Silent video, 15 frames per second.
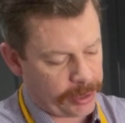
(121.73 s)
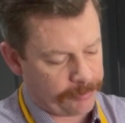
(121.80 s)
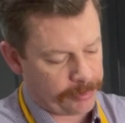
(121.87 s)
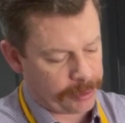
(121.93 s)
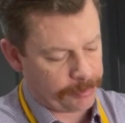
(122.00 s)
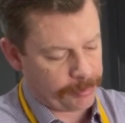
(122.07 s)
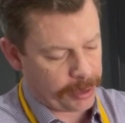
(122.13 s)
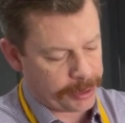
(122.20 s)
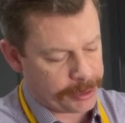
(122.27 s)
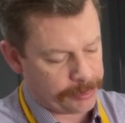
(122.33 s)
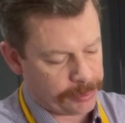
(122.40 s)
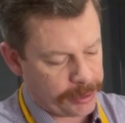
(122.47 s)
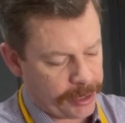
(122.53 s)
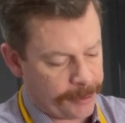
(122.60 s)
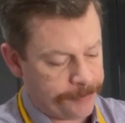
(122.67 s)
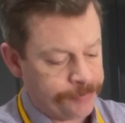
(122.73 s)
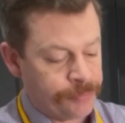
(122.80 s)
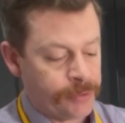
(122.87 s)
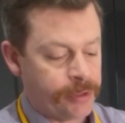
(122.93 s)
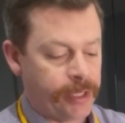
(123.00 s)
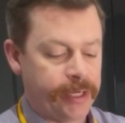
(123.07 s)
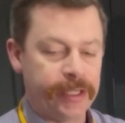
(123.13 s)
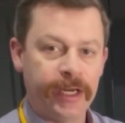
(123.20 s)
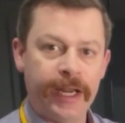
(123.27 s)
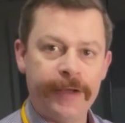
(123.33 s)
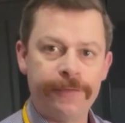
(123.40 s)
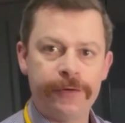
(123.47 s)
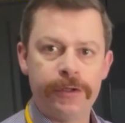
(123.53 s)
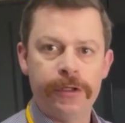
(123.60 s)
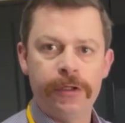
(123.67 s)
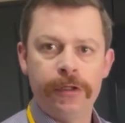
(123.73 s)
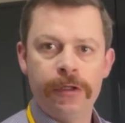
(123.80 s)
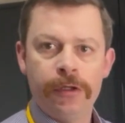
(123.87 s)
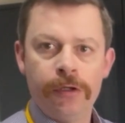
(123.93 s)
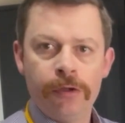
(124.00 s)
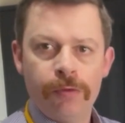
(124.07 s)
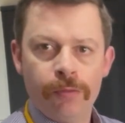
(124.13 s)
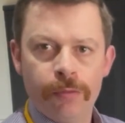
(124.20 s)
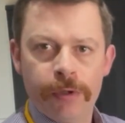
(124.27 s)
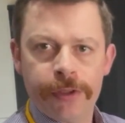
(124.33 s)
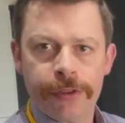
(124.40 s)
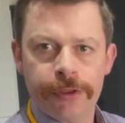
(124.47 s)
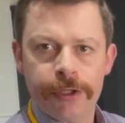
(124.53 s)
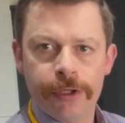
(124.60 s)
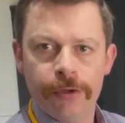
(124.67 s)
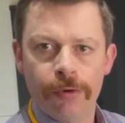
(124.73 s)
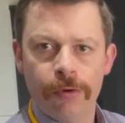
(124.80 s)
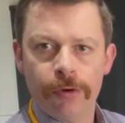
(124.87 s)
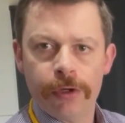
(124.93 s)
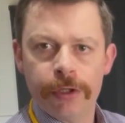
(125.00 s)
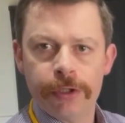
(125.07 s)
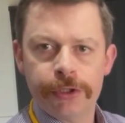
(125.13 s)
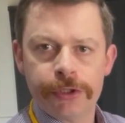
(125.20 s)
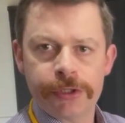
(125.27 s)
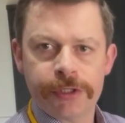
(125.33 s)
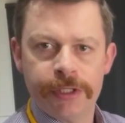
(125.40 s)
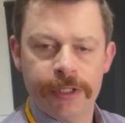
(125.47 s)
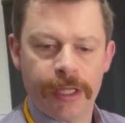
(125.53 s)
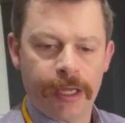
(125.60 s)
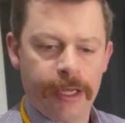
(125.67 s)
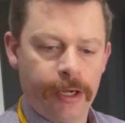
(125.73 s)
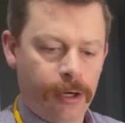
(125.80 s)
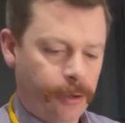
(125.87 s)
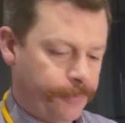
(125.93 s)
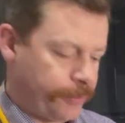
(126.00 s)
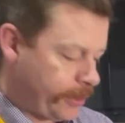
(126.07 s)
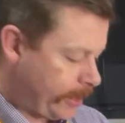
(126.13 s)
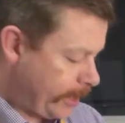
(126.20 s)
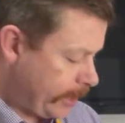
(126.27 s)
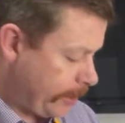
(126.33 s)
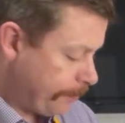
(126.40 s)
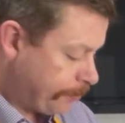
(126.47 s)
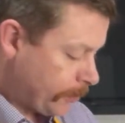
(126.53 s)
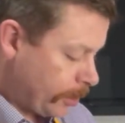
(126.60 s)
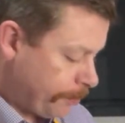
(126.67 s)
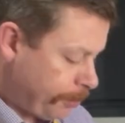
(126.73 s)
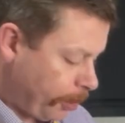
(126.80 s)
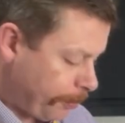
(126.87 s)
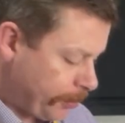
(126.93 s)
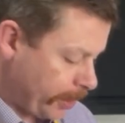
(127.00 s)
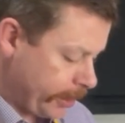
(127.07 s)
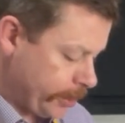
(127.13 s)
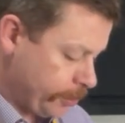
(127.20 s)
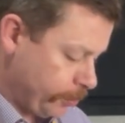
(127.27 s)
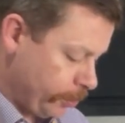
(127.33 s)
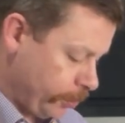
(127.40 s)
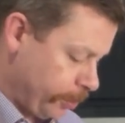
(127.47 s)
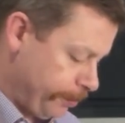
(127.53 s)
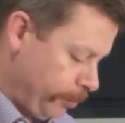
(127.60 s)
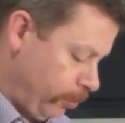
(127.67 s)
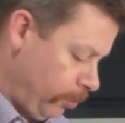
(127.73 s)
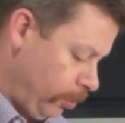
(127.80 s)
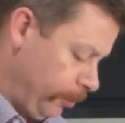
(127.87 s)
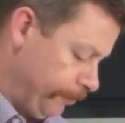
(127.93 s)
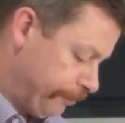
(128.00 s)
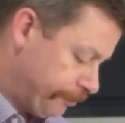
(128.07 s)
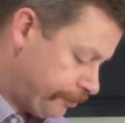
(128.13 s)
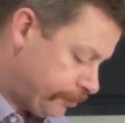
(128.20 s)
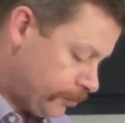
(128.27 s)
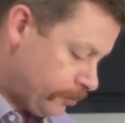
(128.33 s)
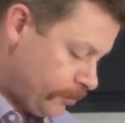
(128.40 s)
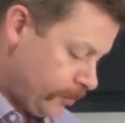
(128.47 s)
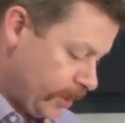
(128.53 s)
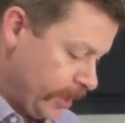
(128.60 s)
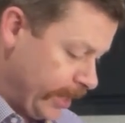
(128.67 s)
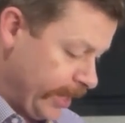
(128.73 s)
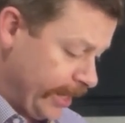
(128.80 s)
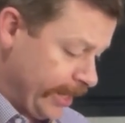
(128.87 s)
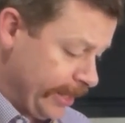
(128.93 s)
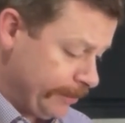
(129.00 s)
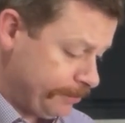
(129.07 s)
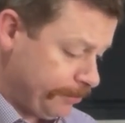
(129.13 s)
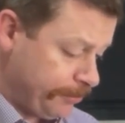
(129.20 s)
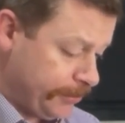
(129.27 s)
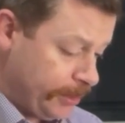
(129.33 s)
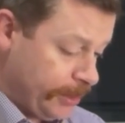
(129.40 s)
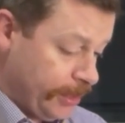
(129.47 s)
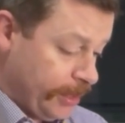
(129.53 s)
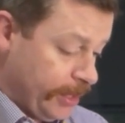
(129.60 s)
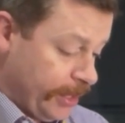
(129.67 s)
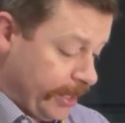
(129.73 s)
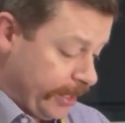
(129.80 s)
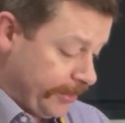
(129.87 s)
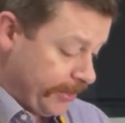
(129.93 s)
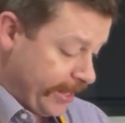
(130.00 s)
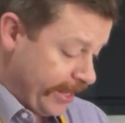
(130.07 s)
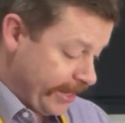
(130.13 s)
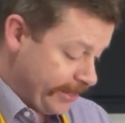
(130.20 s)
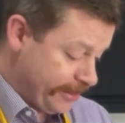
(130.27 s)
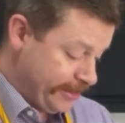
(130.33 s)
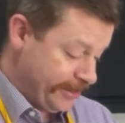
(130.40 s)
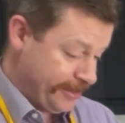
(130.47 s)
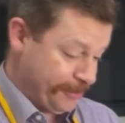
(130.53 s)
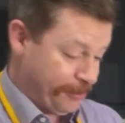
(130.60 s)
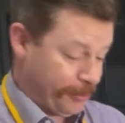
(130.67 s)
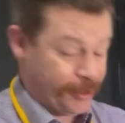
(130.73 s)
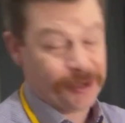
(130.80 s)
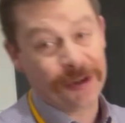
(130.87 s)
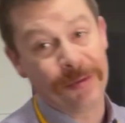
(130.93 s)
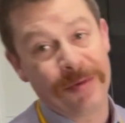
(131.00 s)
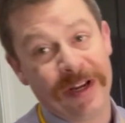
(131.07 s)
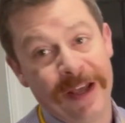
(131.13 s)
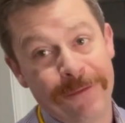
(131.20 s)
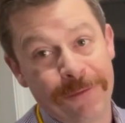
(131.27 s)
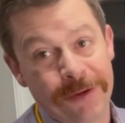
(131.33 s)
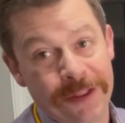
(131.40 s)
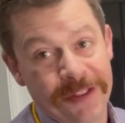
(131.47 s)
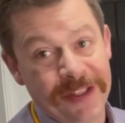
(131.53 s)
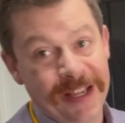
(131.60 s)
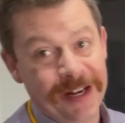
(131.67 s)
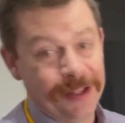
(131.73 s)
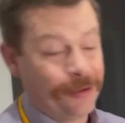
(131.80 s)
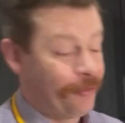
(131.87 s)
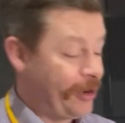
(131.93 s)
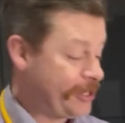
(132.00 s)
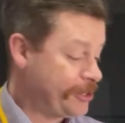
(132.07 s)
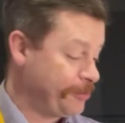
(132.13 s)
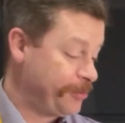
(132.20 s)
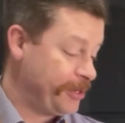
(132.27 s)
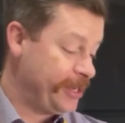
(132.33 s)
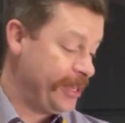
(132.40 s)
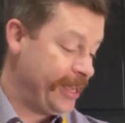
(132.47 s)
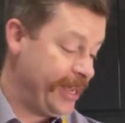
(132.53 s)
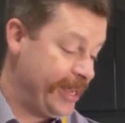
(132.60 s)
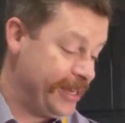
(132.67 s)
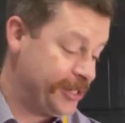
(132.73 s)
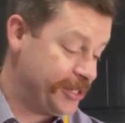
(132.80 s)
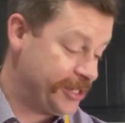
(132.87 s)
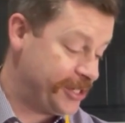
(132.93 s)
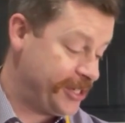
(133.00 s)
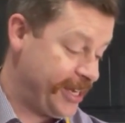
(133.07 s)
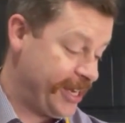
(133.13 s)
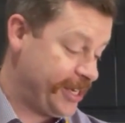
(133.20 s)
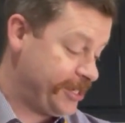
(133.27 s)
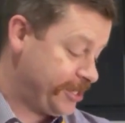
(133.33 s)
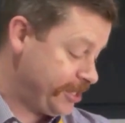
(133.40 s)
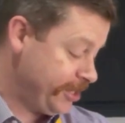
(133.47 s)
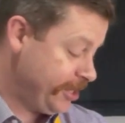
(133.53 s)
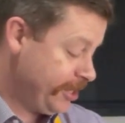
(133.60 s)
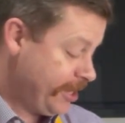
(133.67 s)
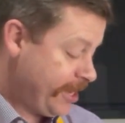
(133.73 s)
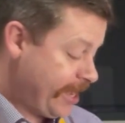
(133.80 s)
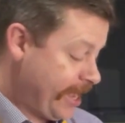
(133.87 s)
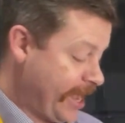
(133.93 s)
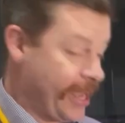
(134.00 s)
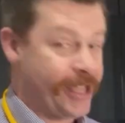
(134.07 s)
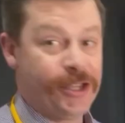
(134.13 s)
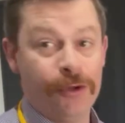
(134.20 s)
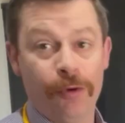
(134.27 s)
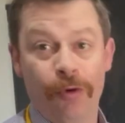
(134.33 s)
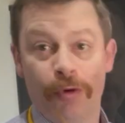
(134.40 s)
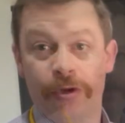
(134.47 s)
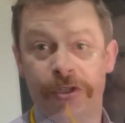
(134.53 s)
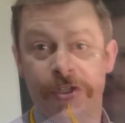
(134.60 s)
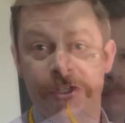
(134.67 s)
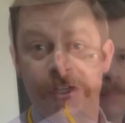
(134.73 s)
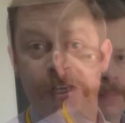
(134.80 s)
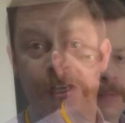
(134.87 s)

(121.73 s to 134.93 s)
everything by doing that. And then you're left with the yolk just in that half of the egg. Pop that into another bowl, and then what you're going to be left with at the end of the recipe is 6 egg yolks.